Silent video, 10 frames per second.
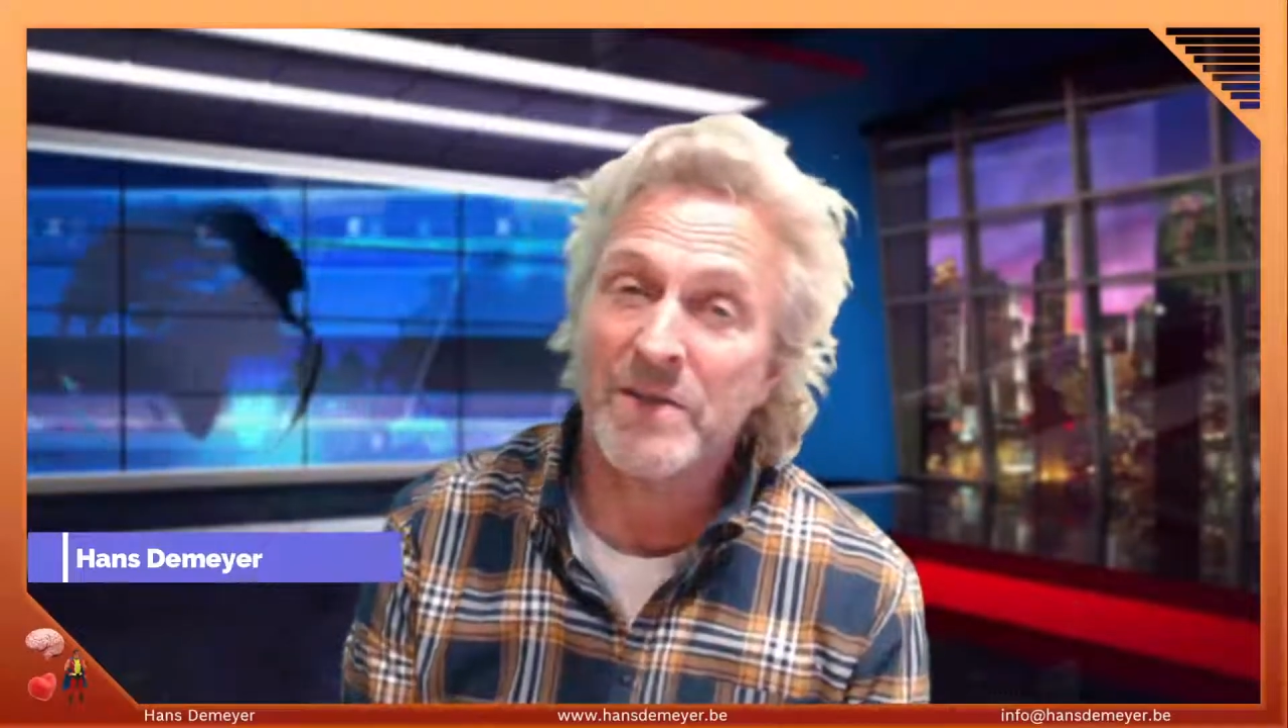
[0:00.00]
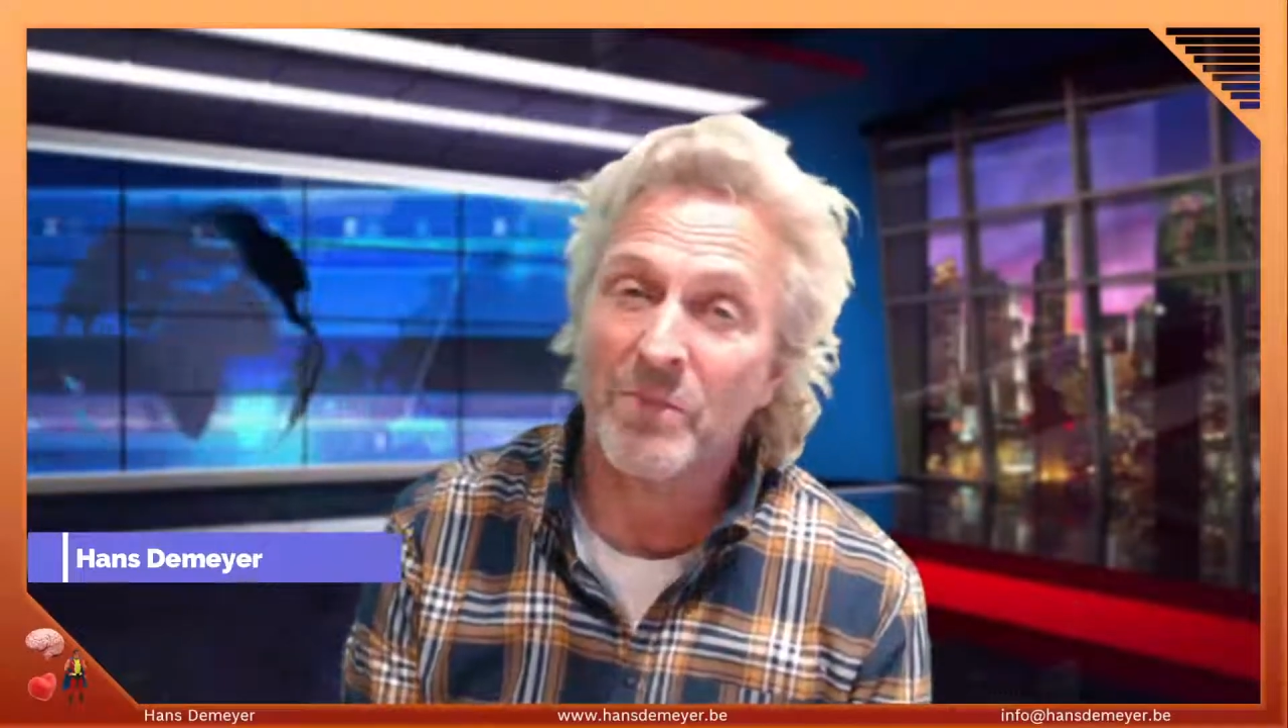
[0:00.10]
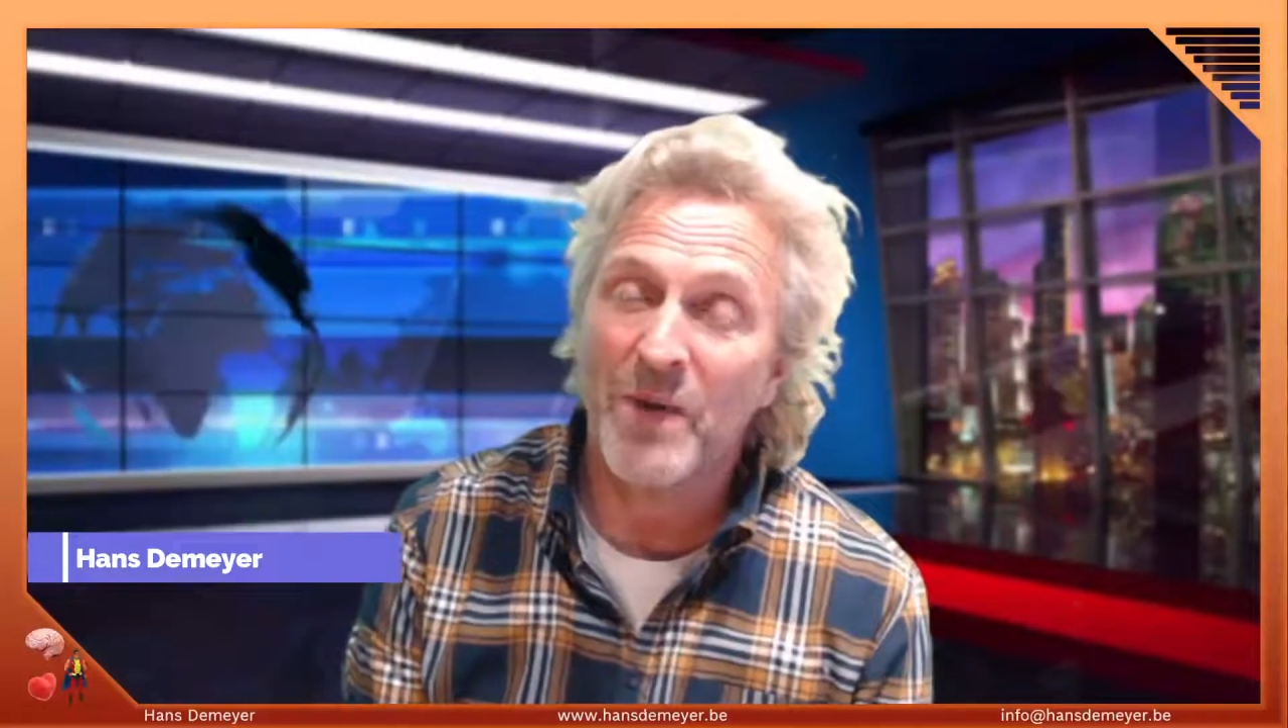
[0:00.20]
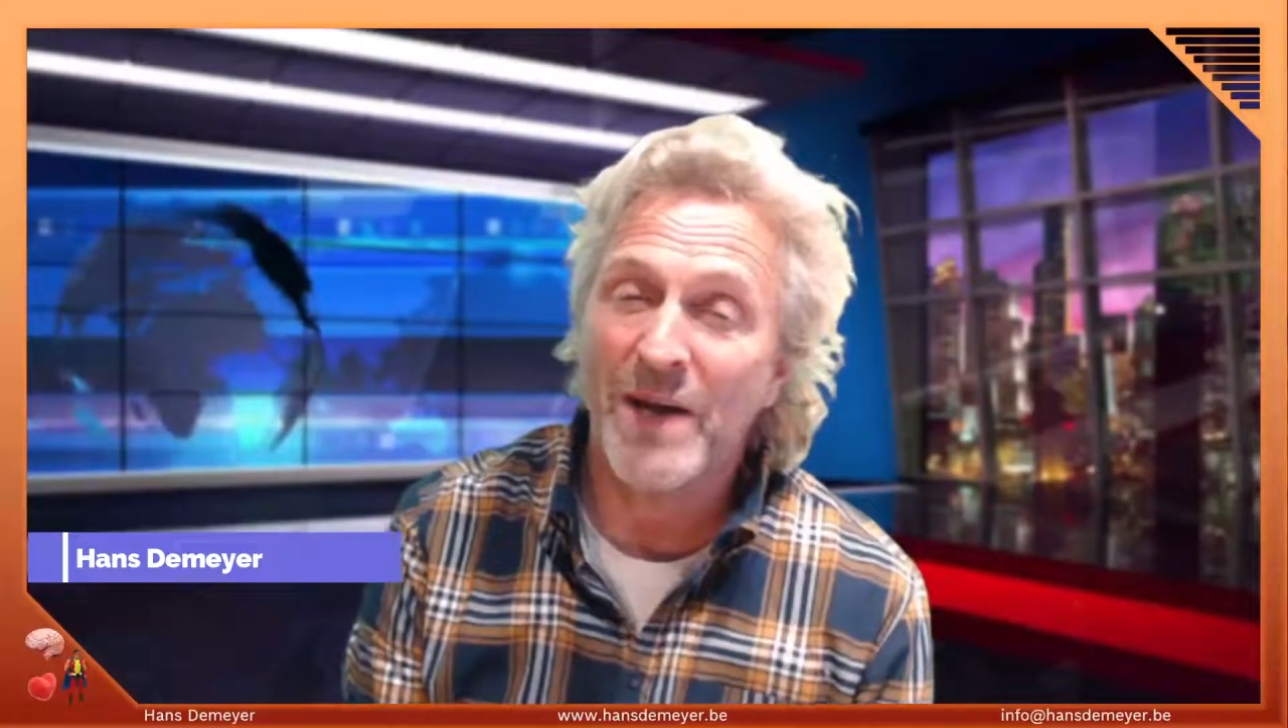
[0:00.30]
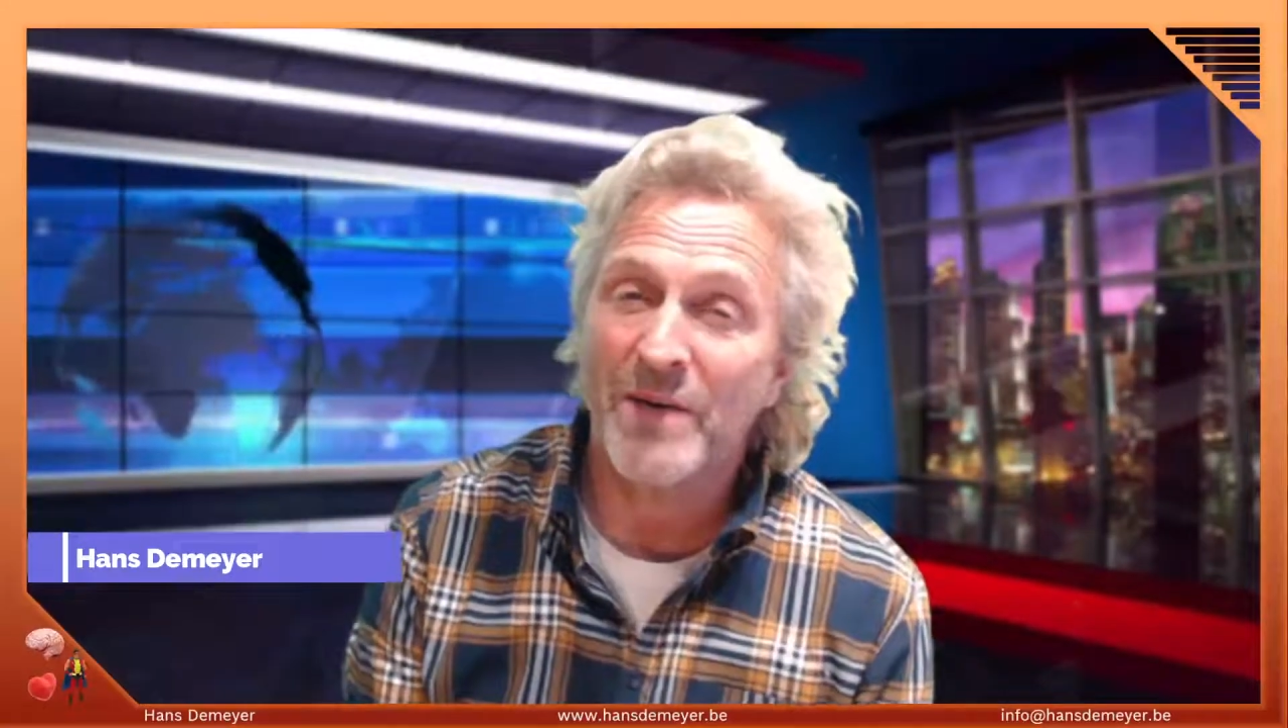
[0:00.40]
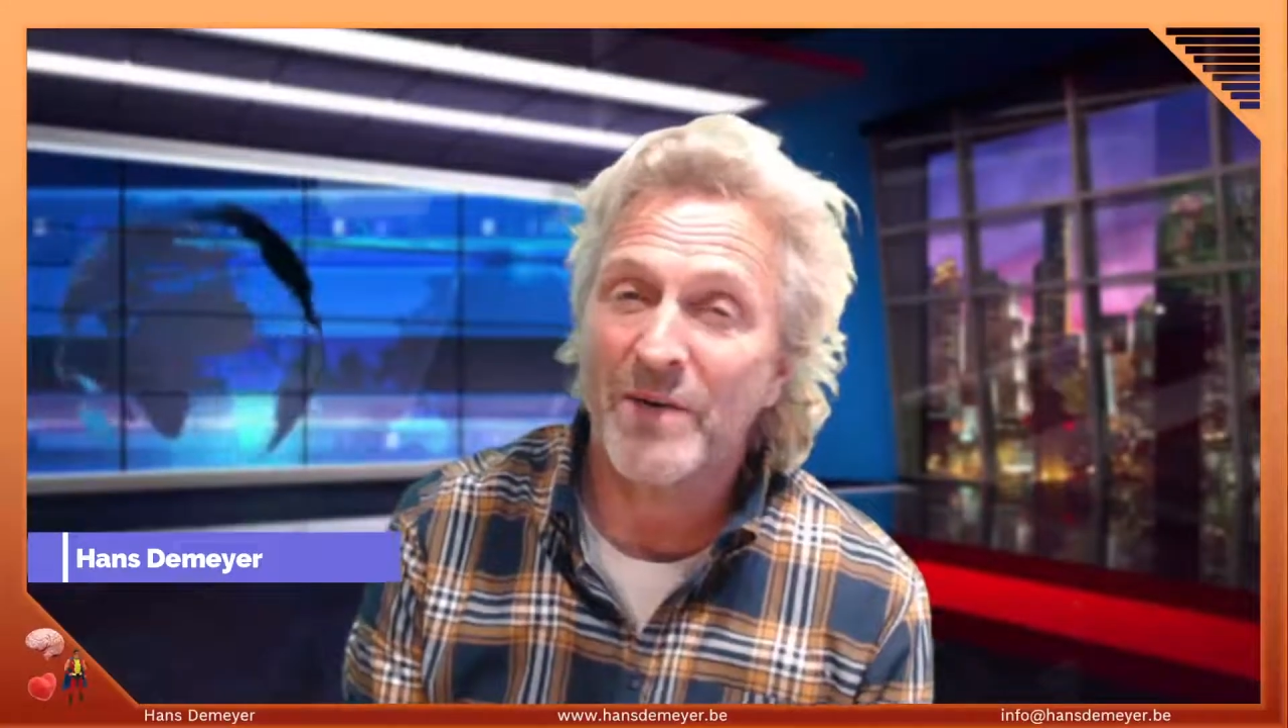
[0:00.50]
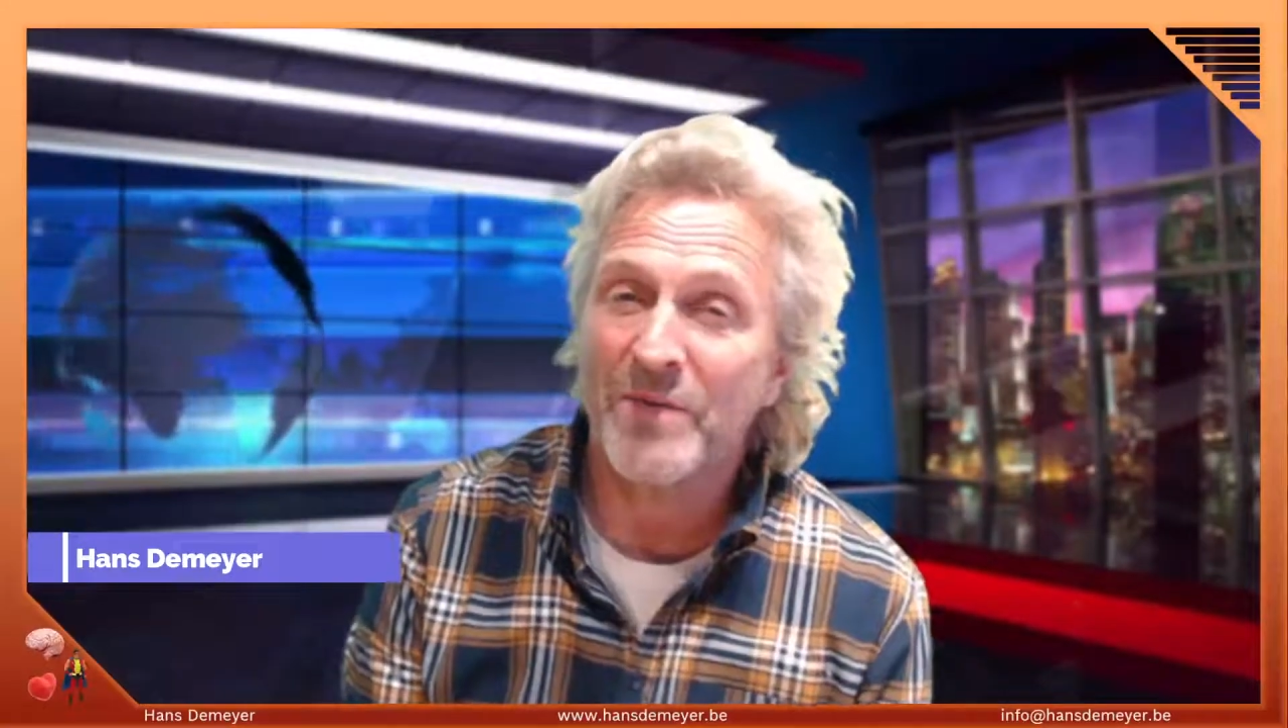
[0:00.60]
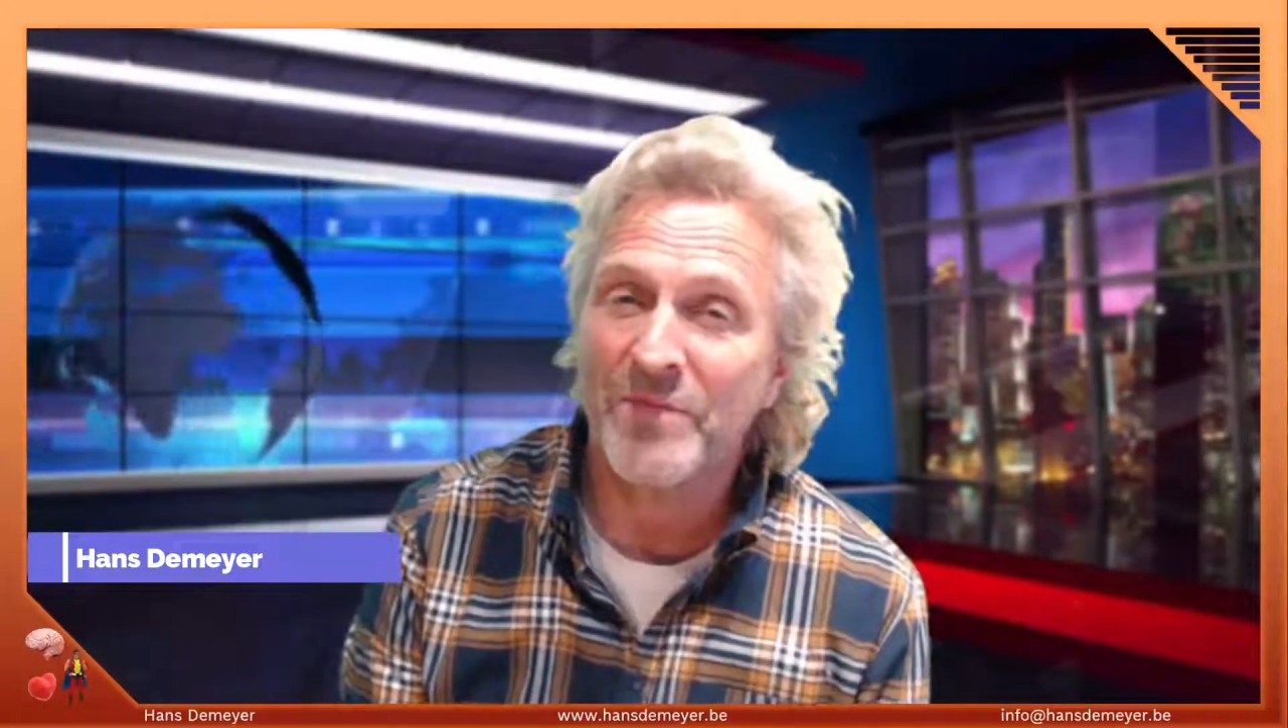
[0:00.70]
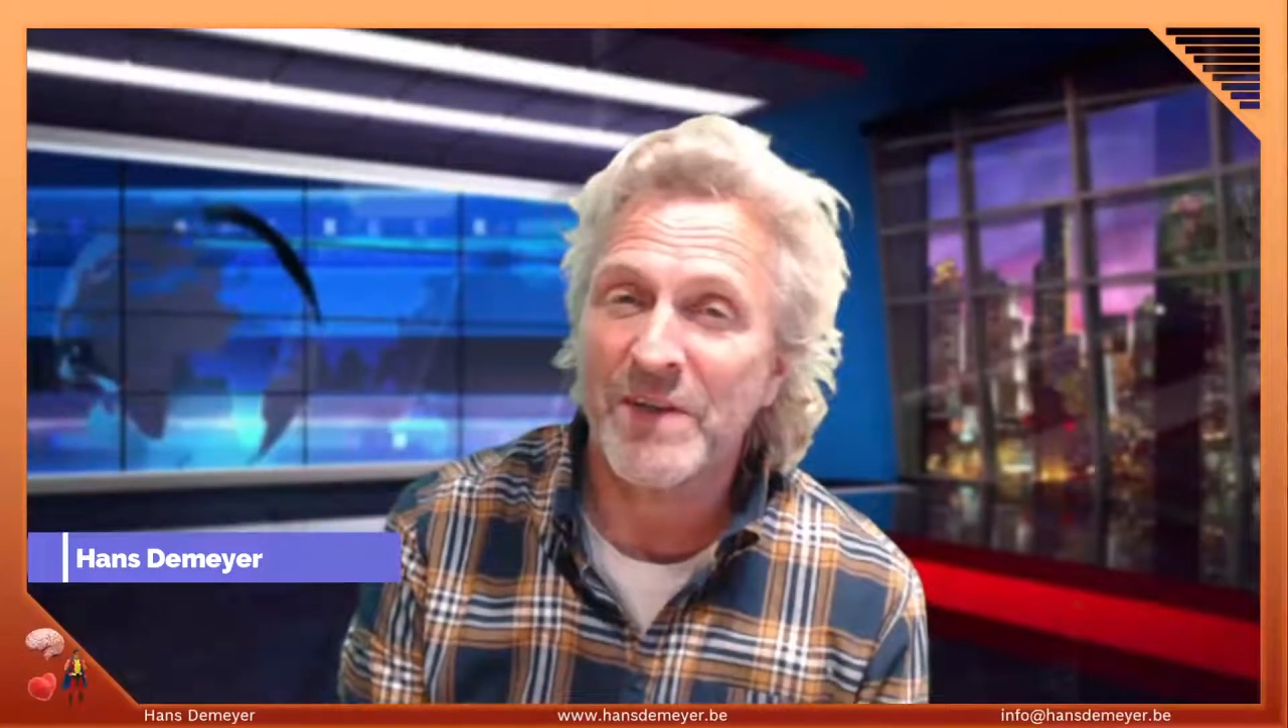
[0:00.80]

supplier of